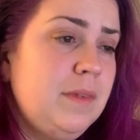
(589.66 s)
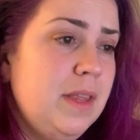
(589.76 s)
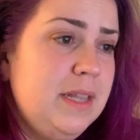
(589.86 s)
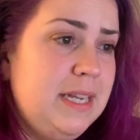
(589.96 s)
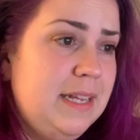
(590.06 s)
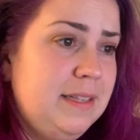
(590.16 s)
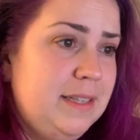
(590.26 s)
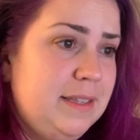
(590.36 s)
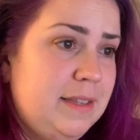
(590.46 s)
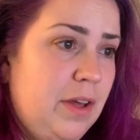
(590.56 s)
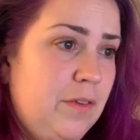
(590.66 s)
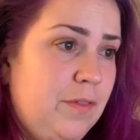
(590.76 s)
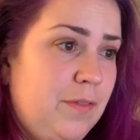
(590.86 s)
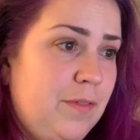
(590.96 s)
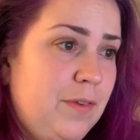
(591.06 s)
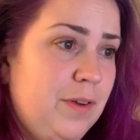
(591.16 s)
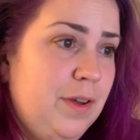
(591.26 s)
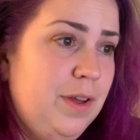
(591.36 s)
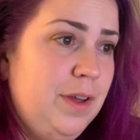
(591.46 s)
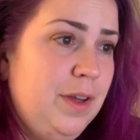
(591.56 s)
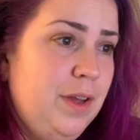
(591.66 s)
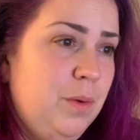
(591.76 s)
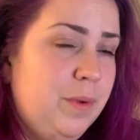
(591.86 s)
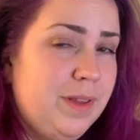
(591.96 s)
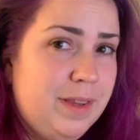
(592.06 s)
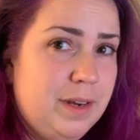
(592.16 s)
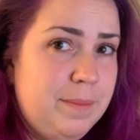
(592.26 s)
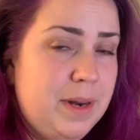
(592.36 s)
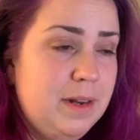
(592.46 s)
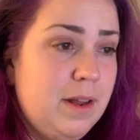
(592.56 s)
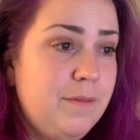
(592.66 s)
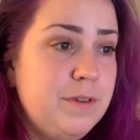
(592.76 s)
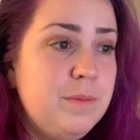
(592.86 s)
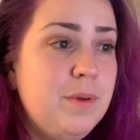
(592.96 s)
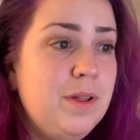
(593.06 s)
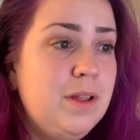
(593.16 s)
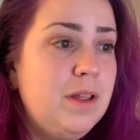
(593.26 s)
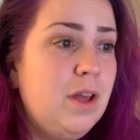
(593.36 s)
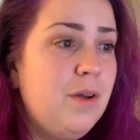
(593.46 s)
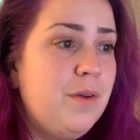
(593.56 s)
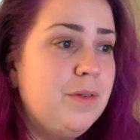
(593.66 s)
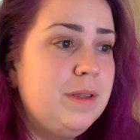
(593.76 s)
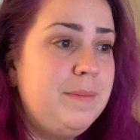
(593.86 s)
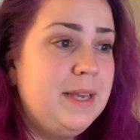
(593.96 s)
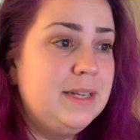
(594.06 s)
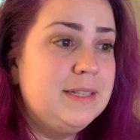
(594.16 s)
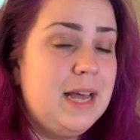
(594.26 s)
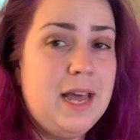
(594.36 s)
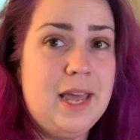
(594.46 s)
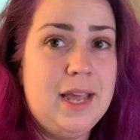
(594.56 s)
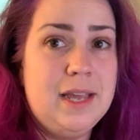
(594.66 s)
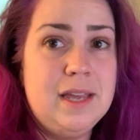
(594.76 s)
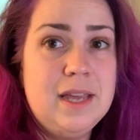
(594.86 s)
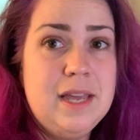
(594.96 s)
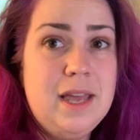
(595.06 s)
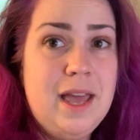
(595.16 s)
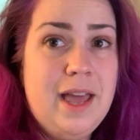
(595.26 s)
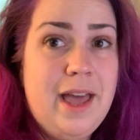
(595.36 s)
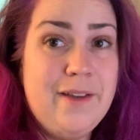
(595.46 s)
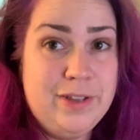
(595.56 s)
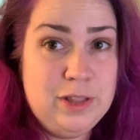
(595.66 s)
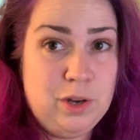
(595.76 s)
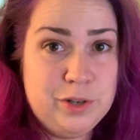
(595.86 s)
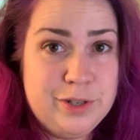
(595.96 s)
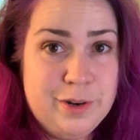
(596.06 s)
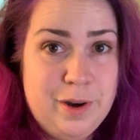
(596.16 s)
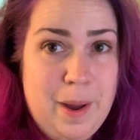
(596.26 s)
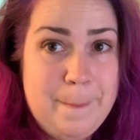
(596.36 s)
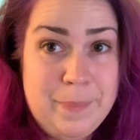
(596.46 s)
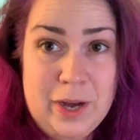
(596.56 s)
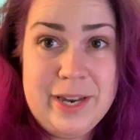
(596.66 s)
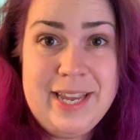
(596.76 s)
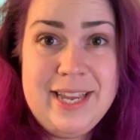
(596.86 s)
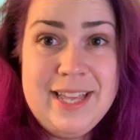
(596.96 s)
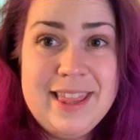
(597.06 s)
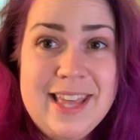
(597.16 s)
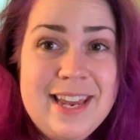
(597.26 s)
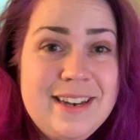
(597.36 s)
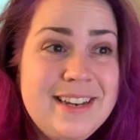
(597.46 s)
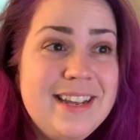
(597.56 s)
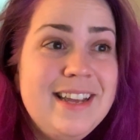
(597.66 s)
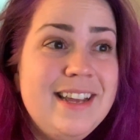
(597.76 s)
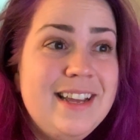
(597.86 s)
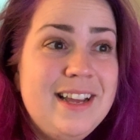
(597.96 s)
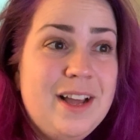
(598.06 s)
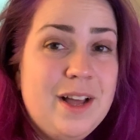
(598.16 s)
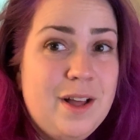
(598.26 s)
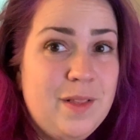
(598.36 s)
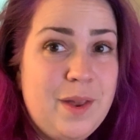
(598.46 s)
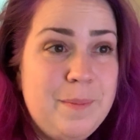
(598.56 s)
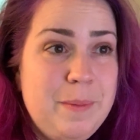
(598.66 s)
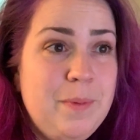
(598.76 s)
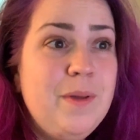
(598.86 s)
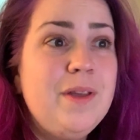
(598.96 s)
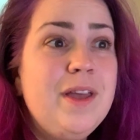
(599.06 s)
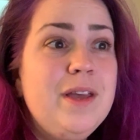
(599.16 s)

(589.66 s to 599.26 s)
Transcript: The test itself was a little bit uncomfortable, only because I have a larger body than a lot of people.